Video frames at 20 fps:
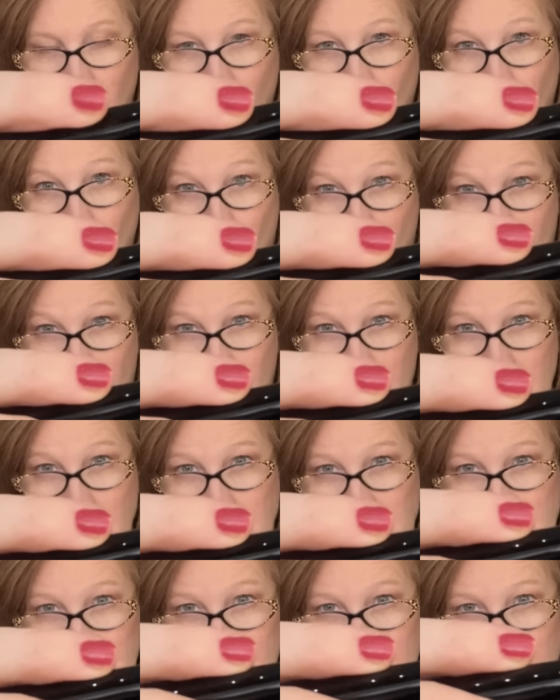
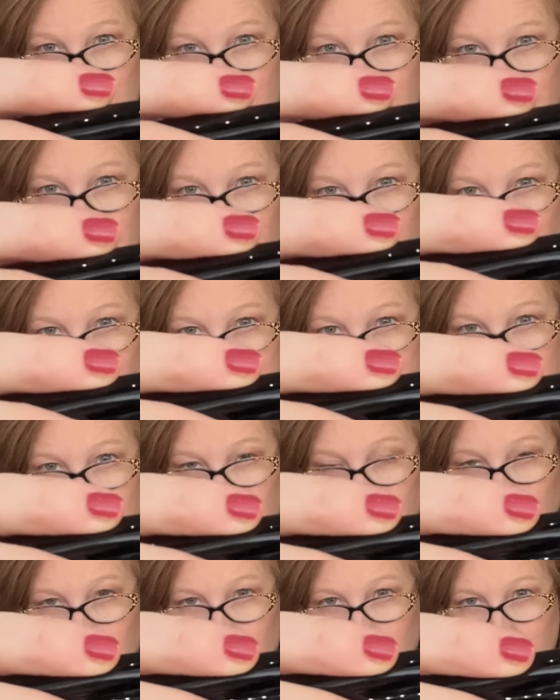wand. Very
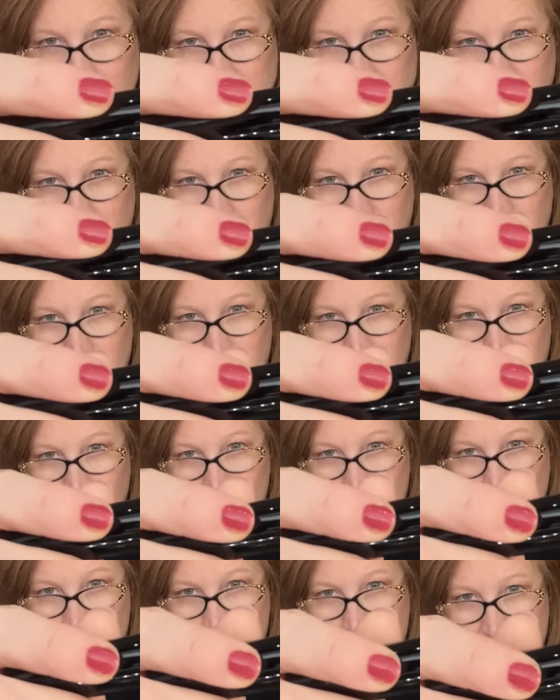similar. That's one of my
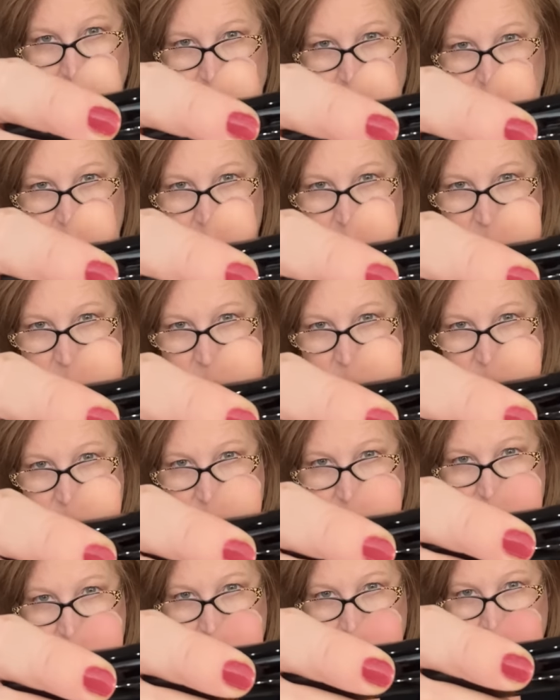favorite
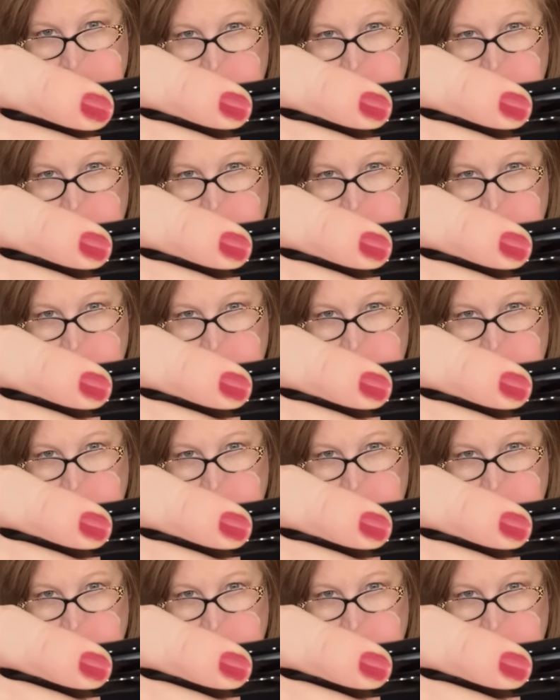mascaras.